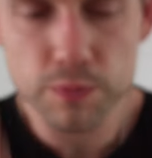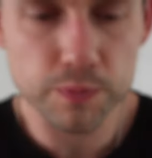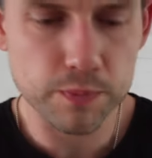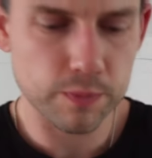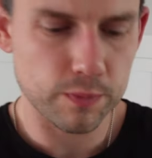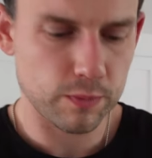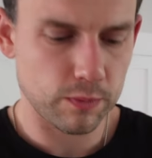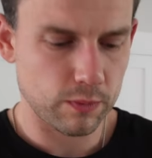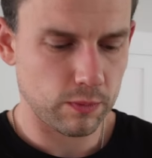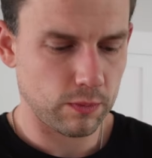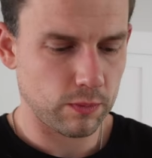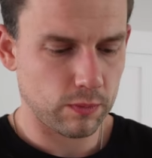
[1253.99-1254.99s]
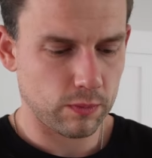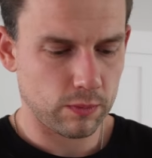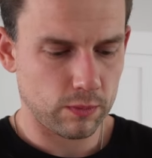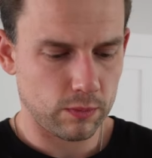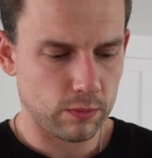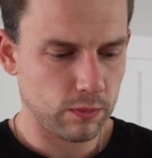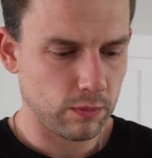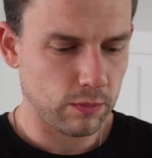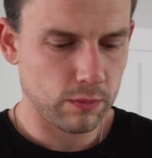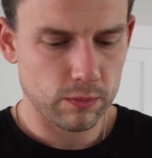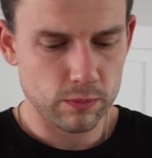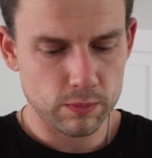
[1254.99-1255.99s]

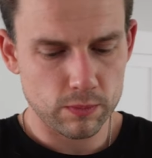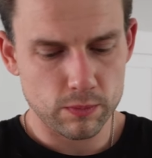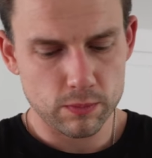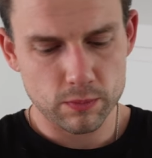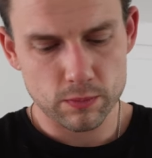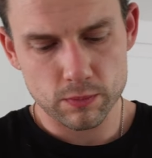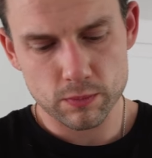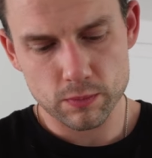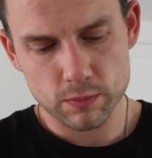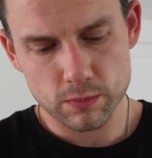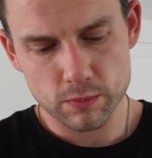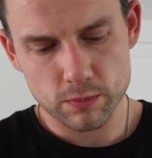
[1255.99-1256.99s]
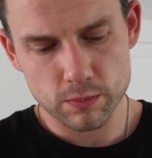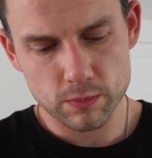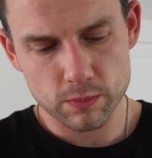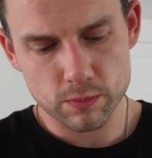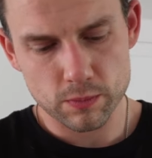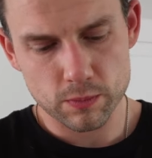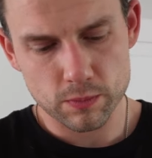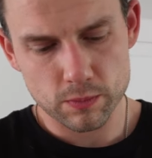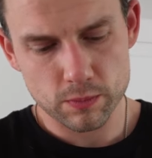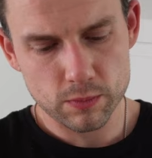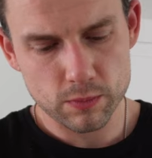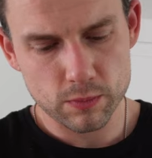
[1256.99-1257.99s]

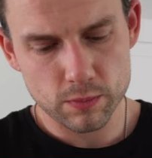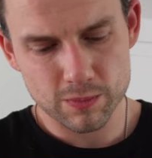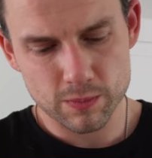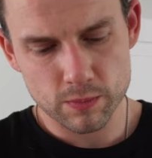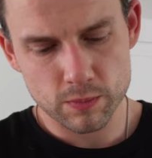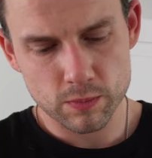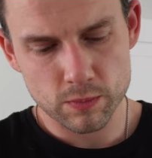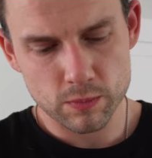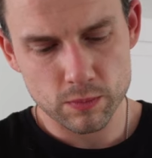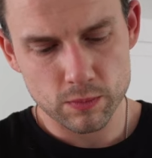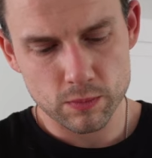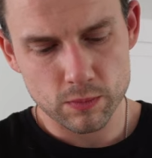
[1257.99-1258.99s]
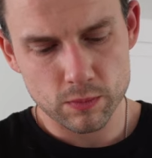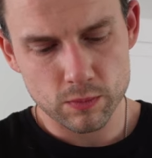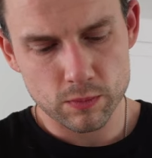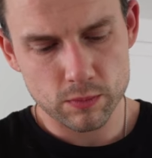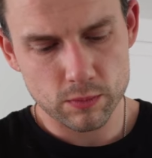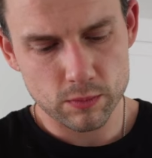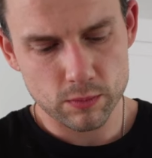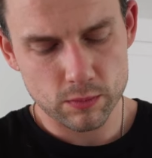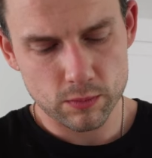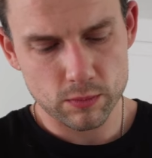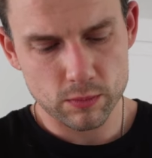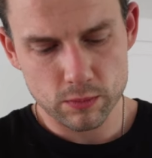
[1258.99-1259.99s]

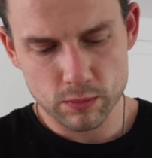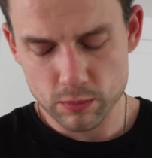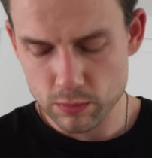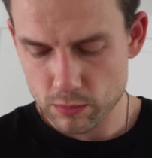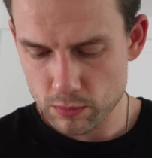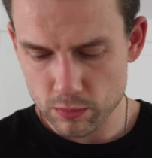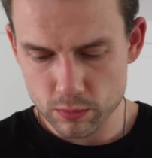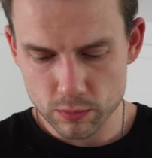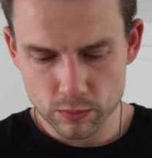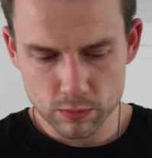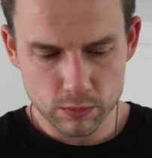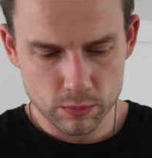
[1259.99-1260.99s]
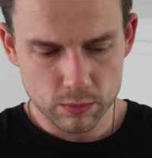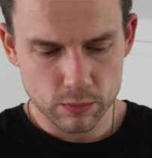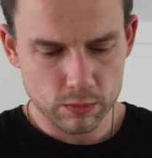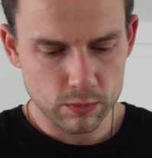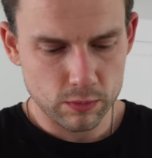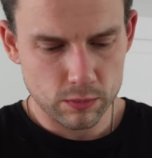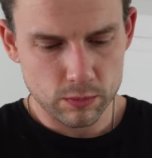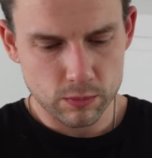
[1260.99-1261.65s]
[no speech]